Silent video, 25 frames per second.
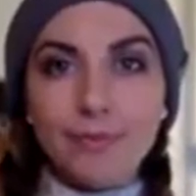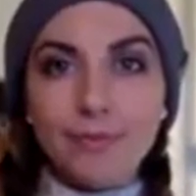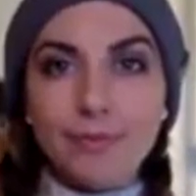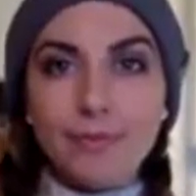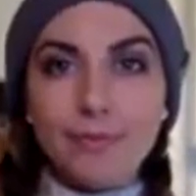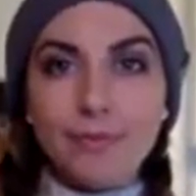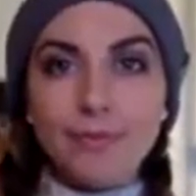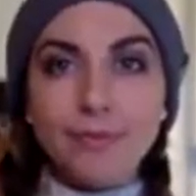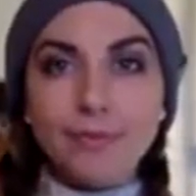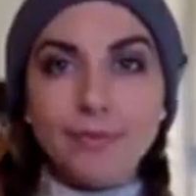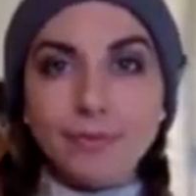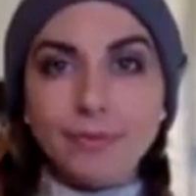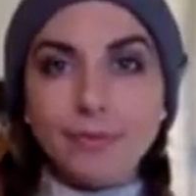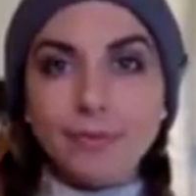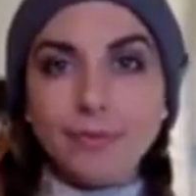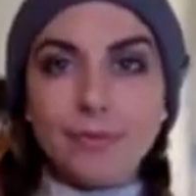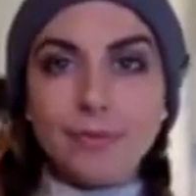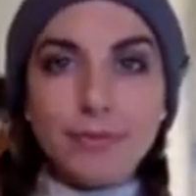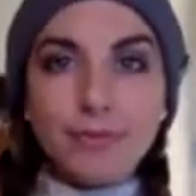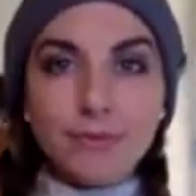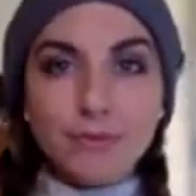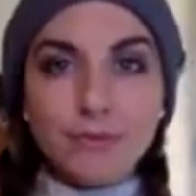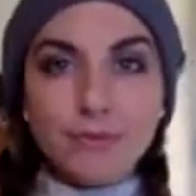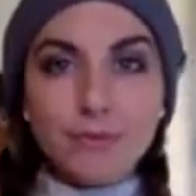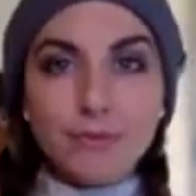
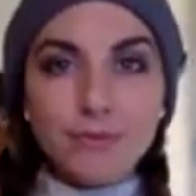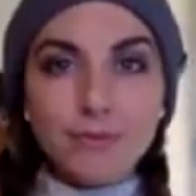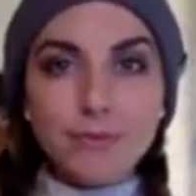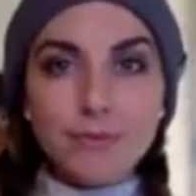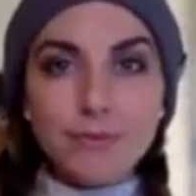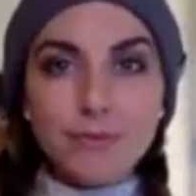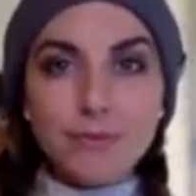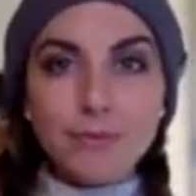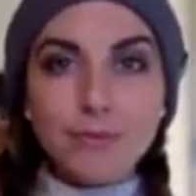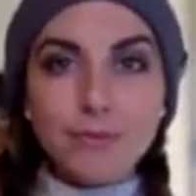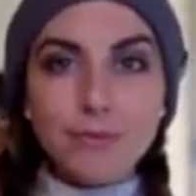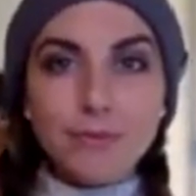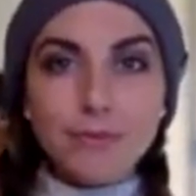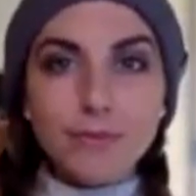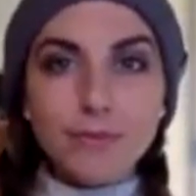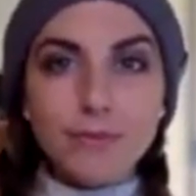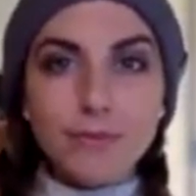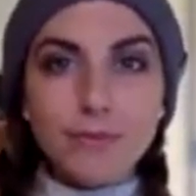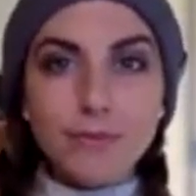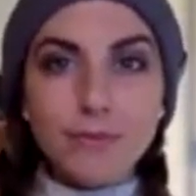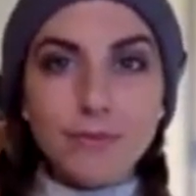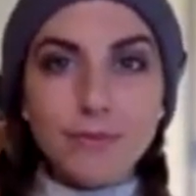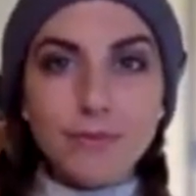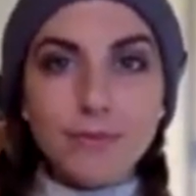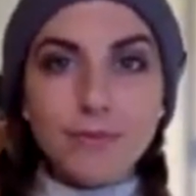
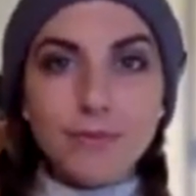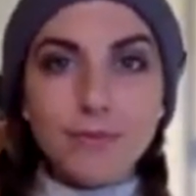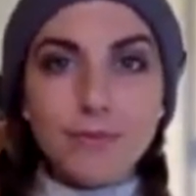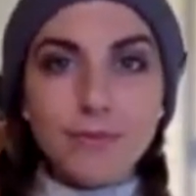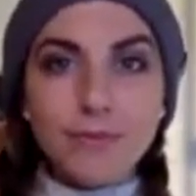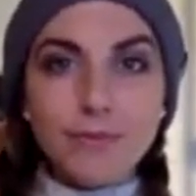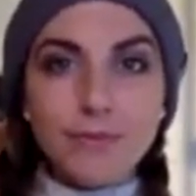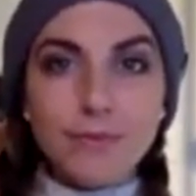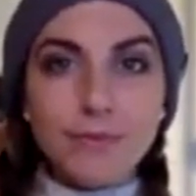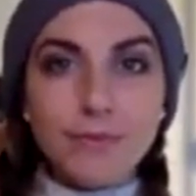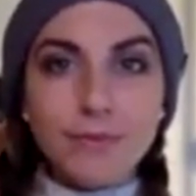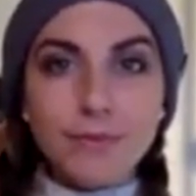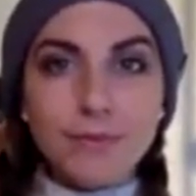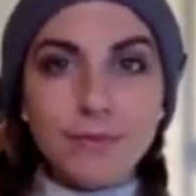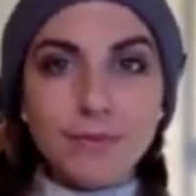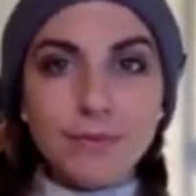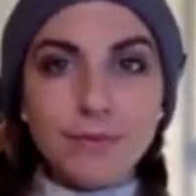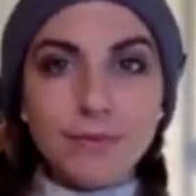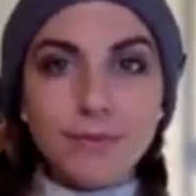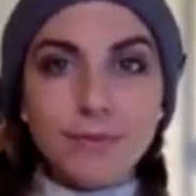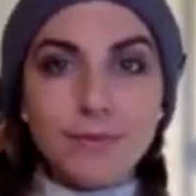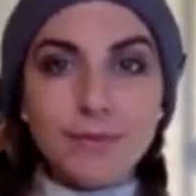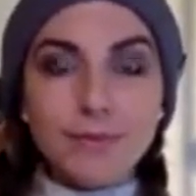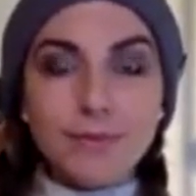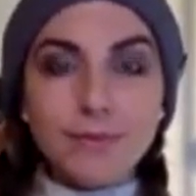
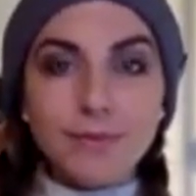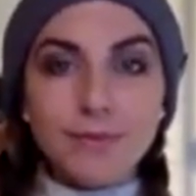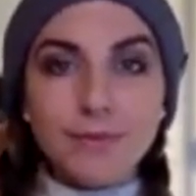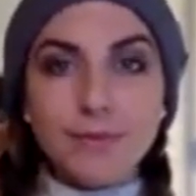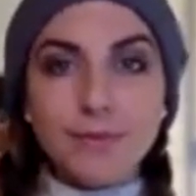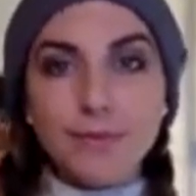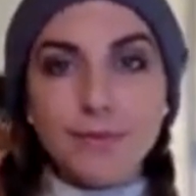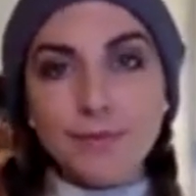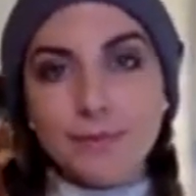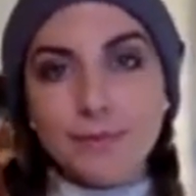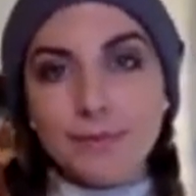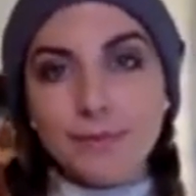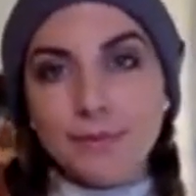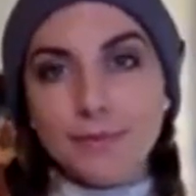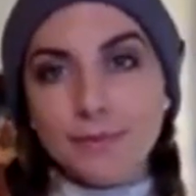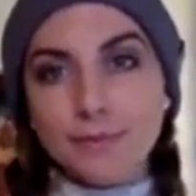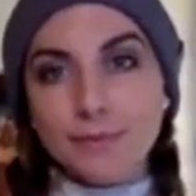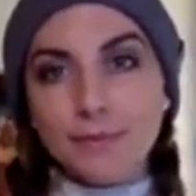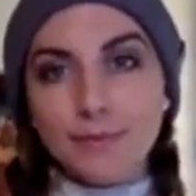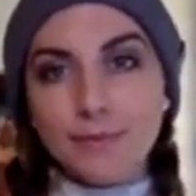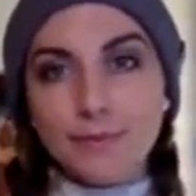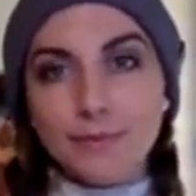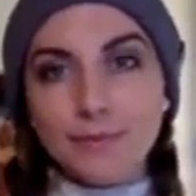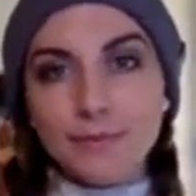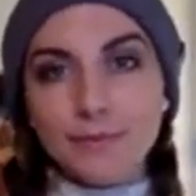
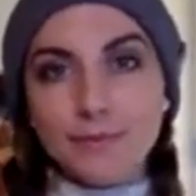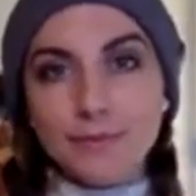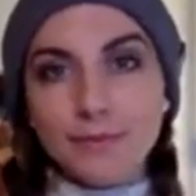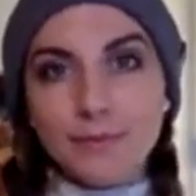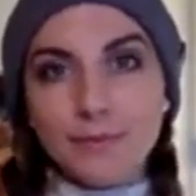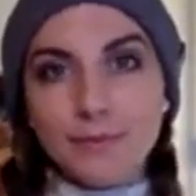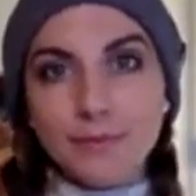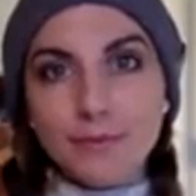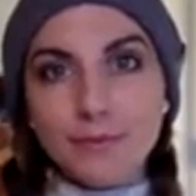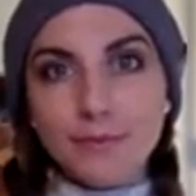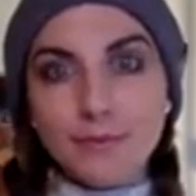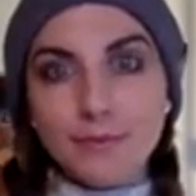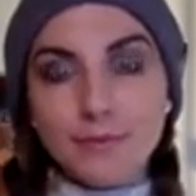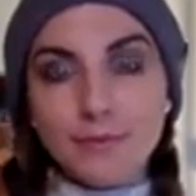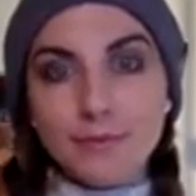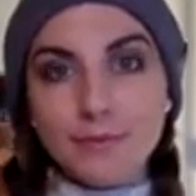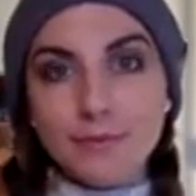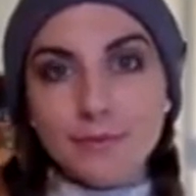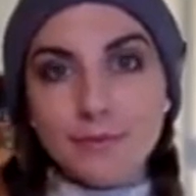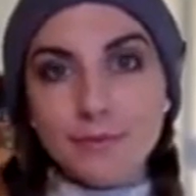[no speech]